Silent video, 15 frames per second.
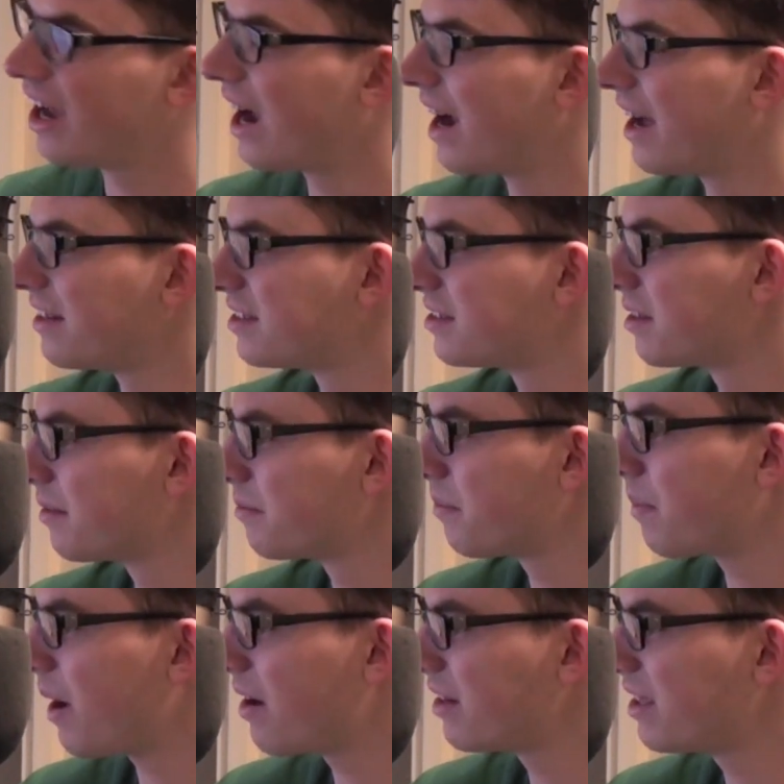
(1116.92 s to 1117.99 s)
And
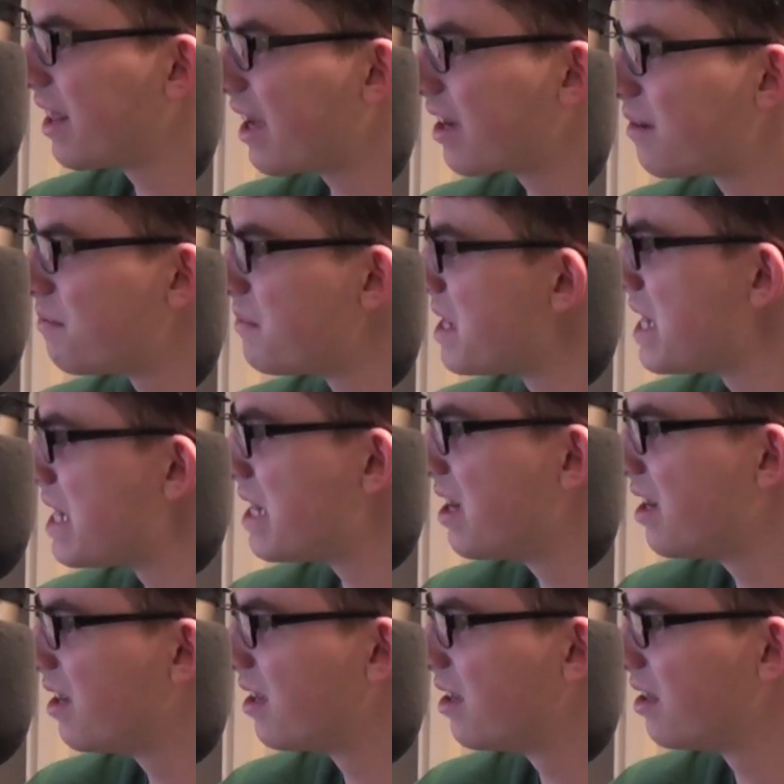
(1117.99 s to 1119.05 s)
apparently that can
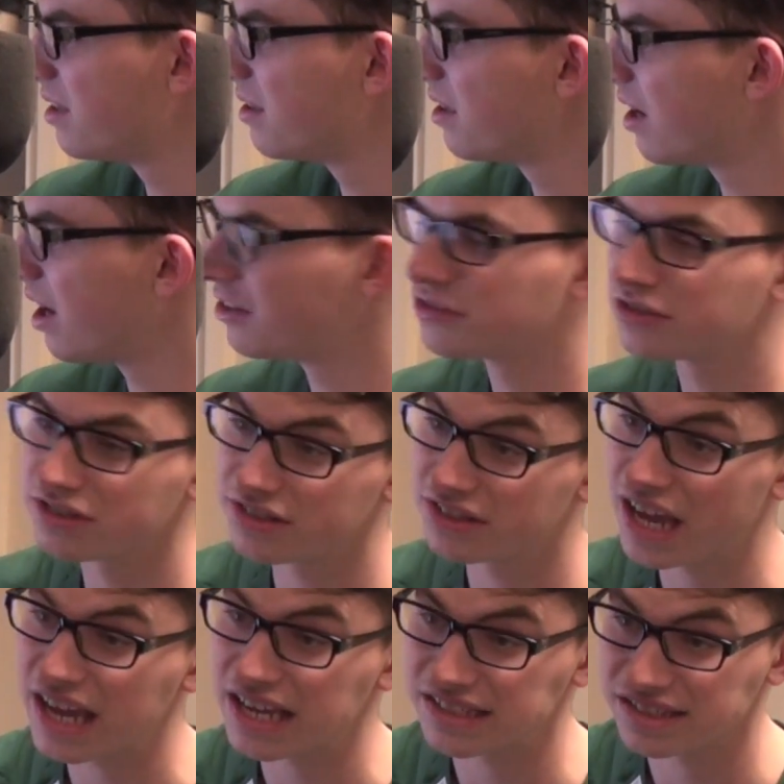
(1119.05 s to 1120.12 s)
be hundreds of
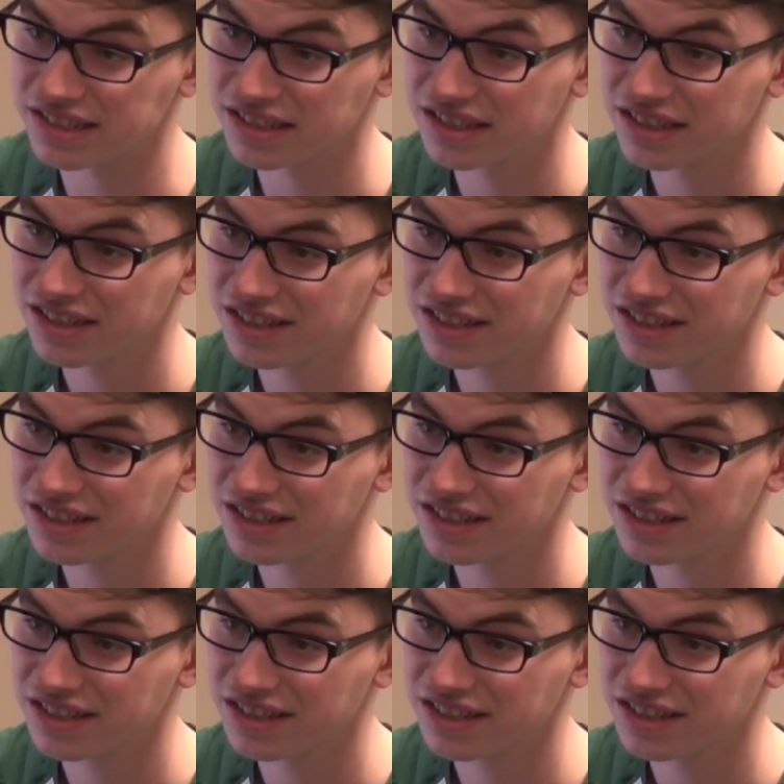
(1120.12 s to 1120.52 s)
days.